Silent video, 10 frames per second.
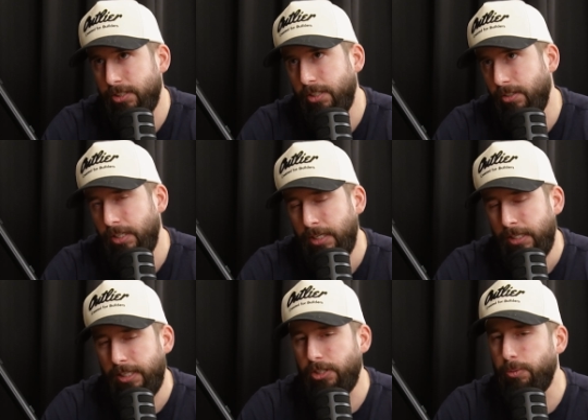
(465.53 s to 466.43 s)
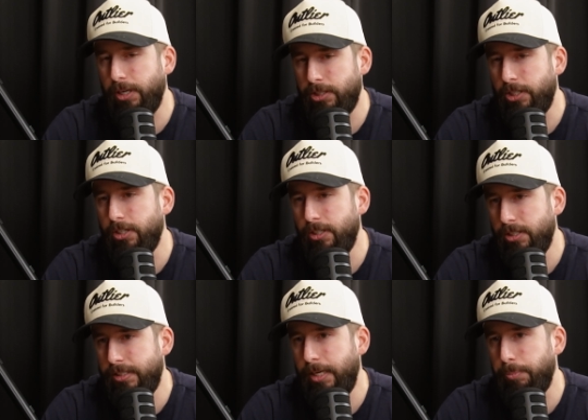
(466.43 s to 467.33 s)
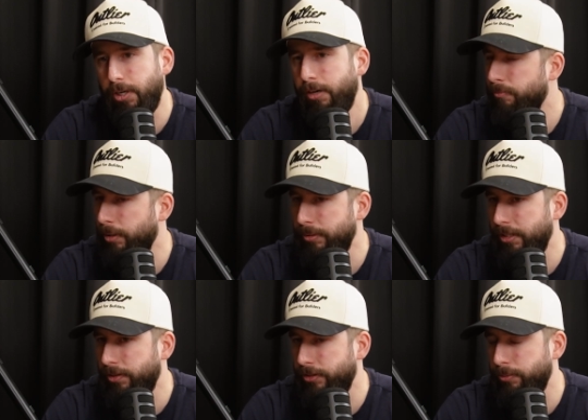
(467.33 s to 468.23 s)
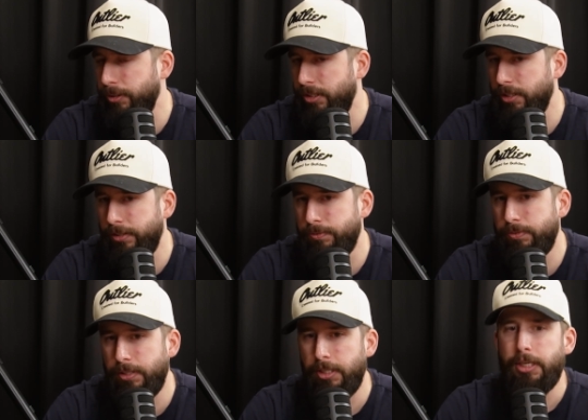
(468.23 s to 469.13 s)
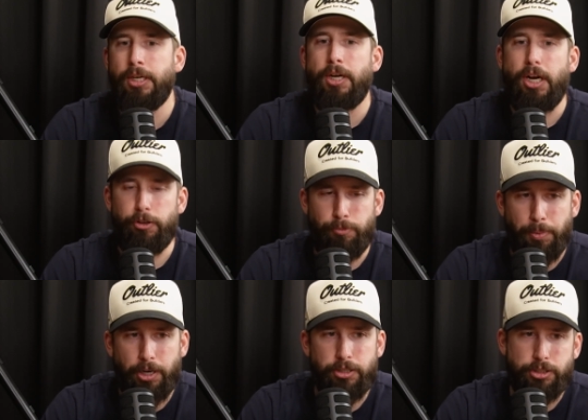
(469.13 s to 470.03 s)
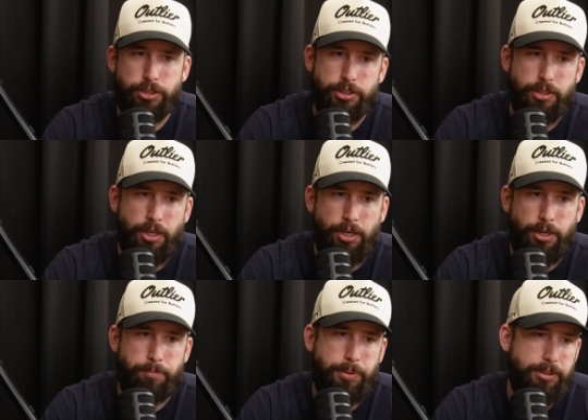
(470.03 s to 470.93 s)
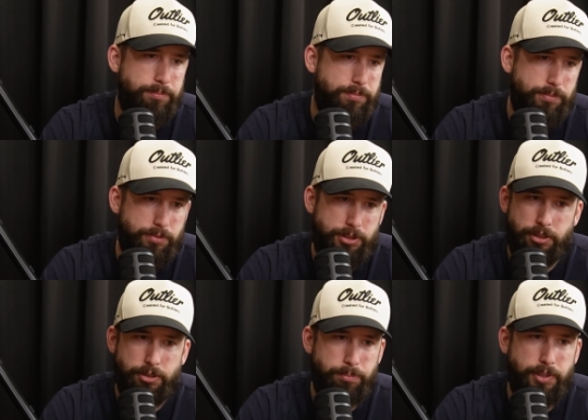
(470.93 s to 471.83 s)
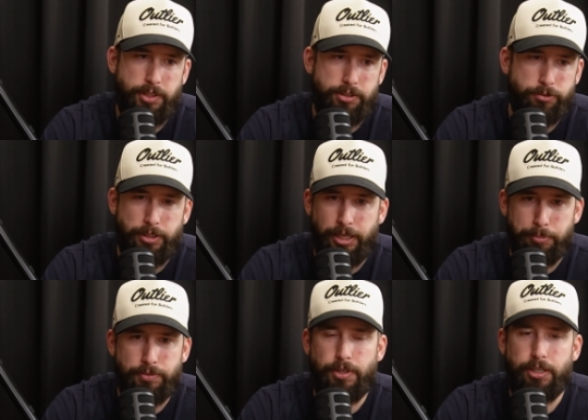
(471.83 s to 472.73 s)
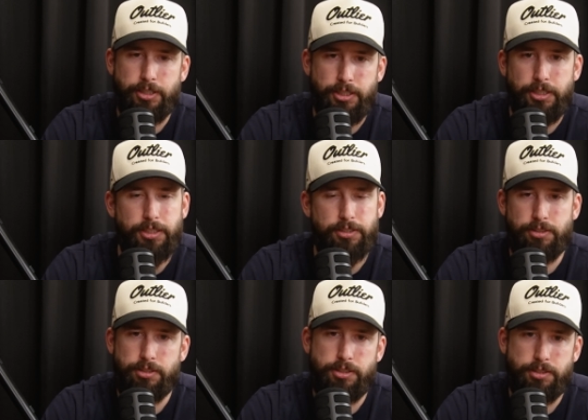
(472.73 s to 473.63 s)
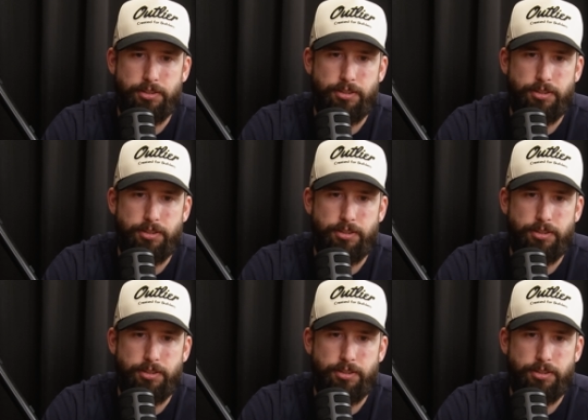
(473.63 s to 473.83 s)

So that's when I started to taper off, probably that third week of March, but still played 3 games of hockey, and